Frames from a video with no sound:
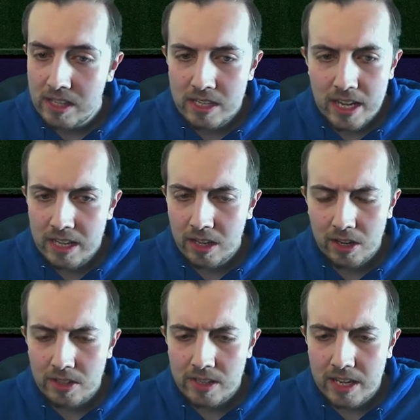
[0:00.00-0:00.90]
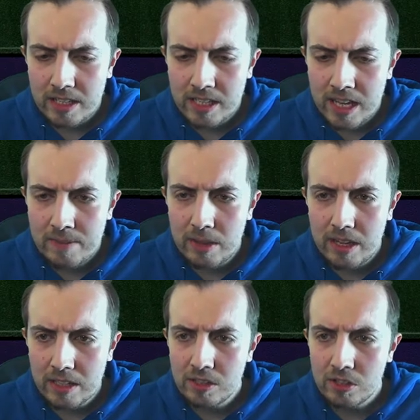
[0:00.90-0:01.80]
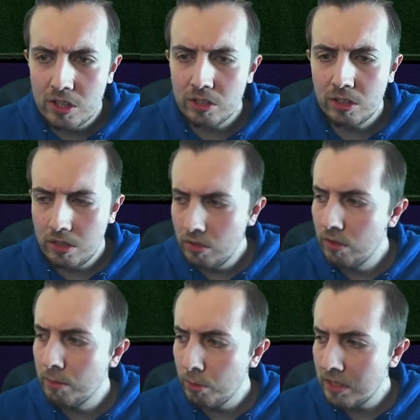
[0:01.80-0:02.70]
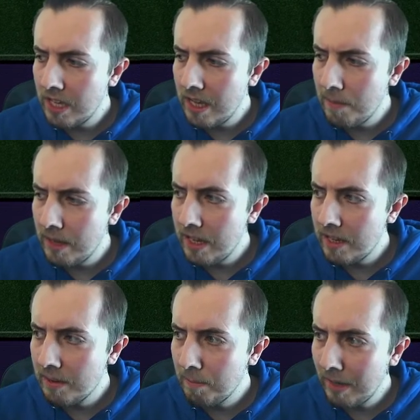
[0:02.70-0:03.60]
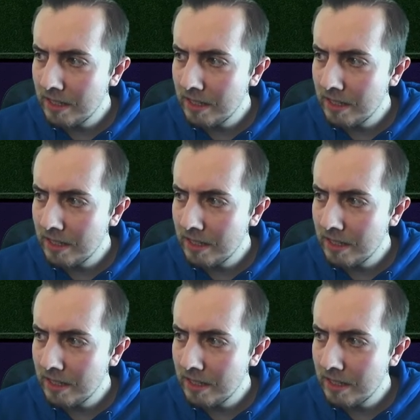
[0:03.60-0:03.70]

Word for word: day that I see a team that isn't just a normal team in max